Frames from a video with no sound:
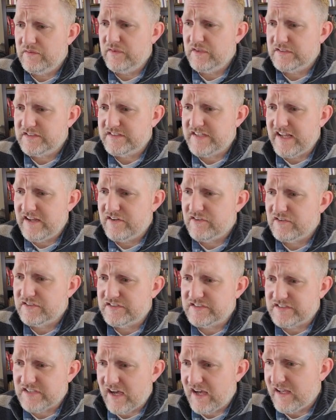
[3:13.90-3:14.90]
standard
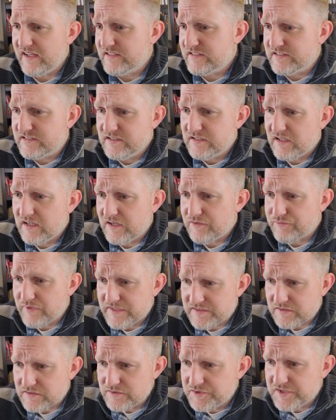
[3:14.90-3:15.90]
size
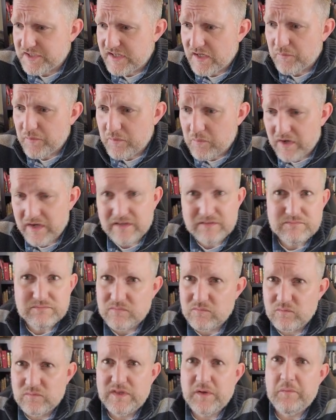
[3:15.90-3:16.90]
resolution that we want
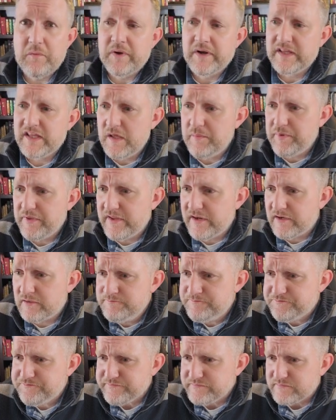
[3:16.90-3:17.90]
to keep in there.
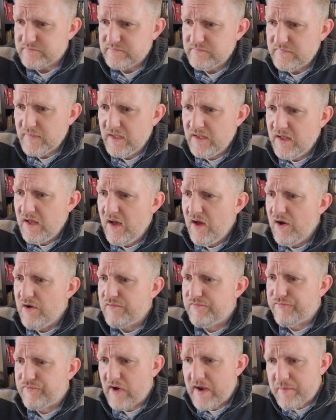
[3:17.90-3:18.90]

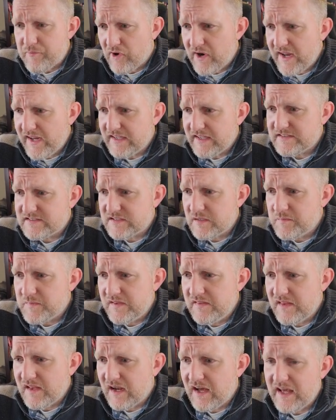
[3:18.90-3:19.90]
Frame rate is
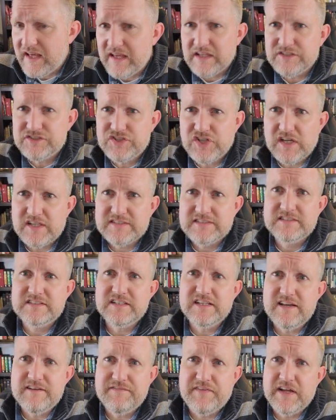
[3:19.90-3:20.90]
something that I adjust
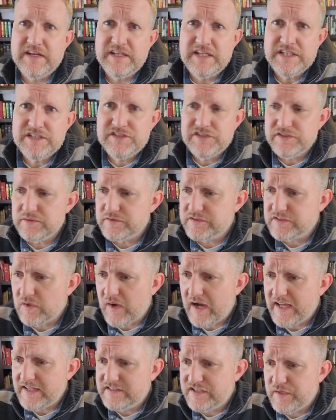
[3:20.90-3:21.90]
if I need to. So
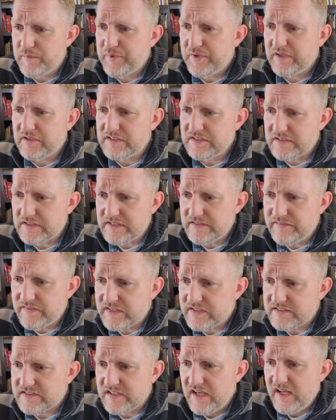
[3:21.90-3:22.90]
I typically leave
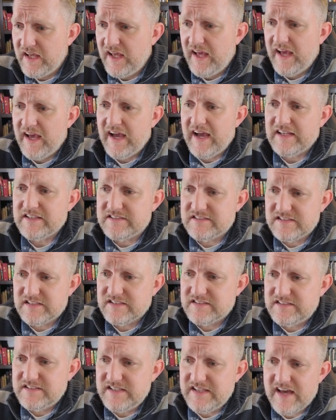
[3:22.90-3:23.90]
this at
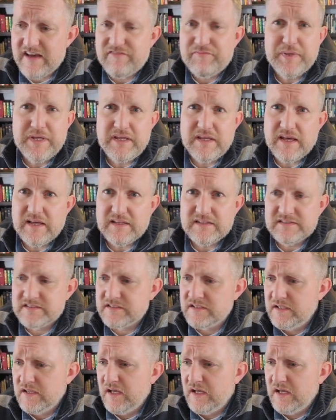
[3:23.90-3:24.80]
60 FPS.